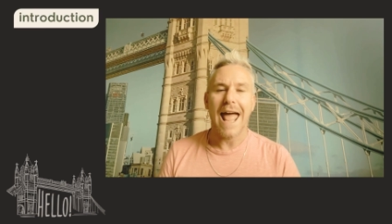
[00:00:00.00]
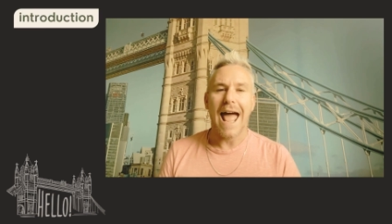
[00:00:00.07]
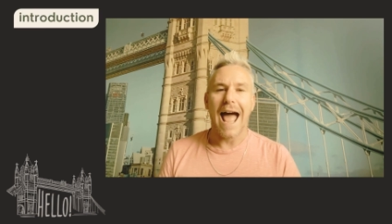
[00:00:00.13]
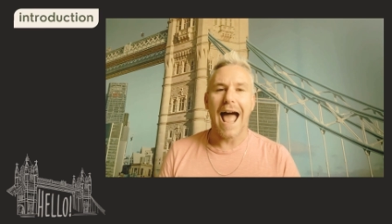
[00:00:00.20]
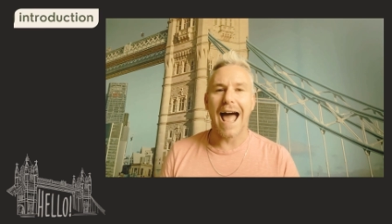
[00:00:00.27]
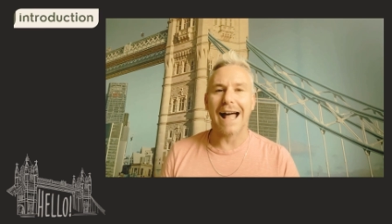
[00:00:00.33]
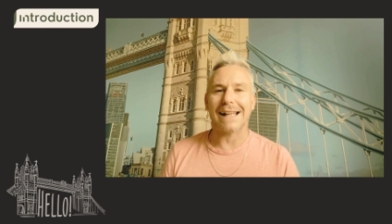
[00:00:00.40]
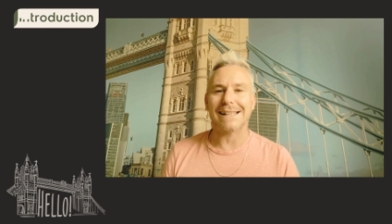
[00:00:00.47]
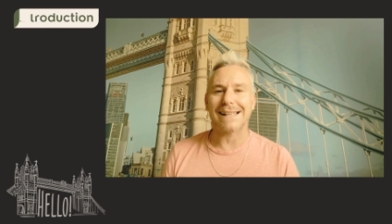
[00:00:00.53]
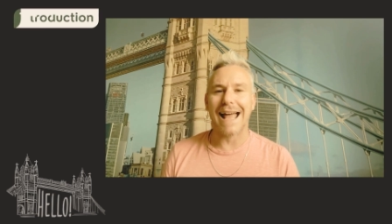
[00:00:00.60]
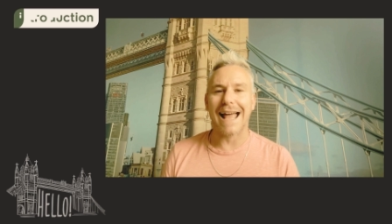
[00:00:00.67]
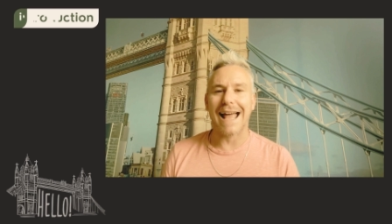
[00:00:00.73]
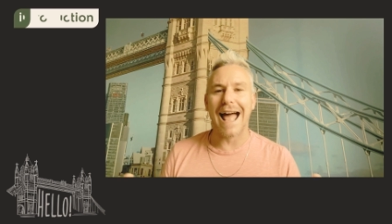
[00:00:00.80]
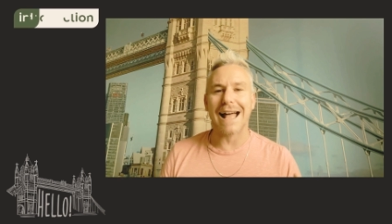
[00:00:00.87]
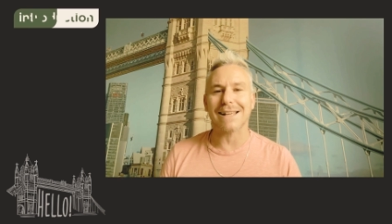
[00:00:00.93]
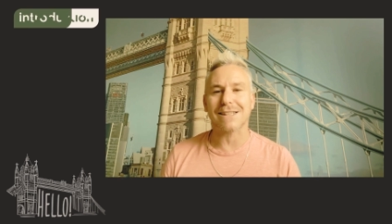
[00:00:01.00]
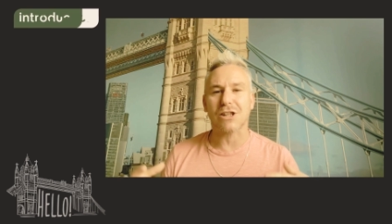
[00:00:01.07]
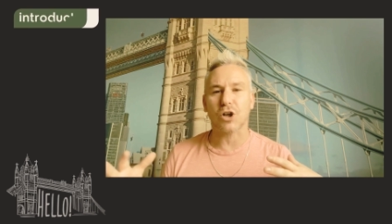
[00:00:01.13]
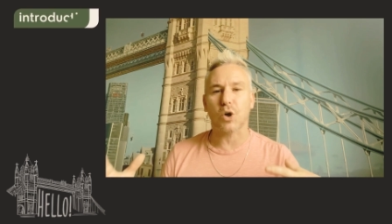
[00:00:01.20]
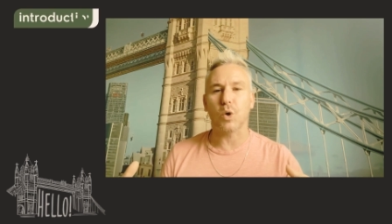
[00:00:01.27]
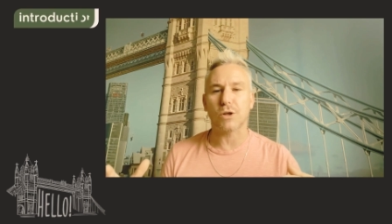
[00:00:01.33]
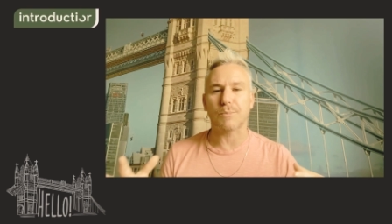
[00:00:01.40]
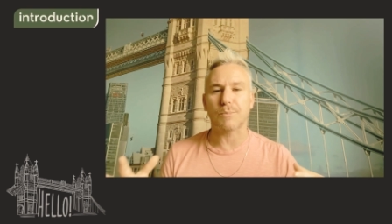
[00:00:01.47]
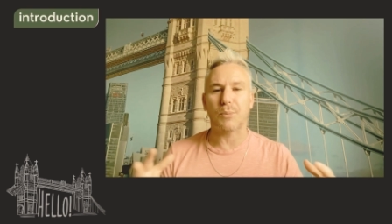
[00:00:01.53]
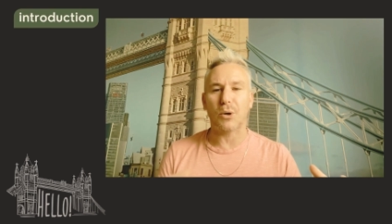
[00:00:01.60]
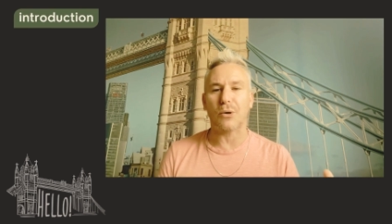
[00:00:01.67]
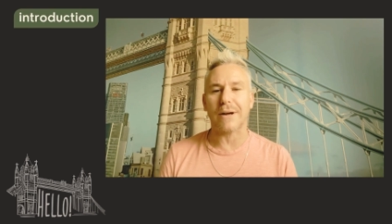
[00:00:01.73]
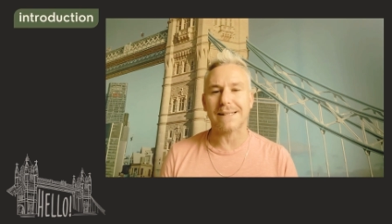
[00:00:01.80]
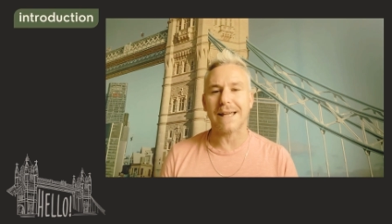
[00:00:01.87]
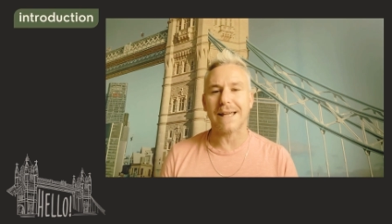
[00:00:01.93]
And as the course
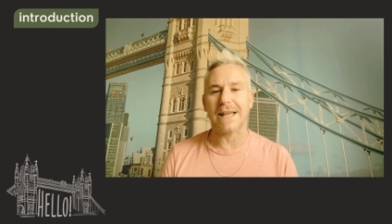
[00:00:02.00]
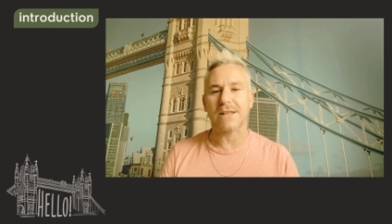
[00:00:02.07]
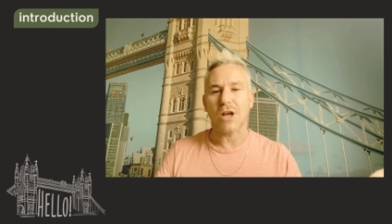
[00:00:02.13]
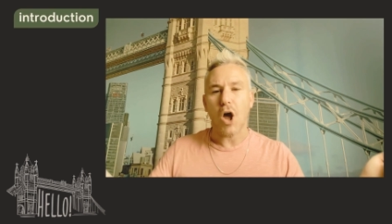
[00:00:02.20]
progresses,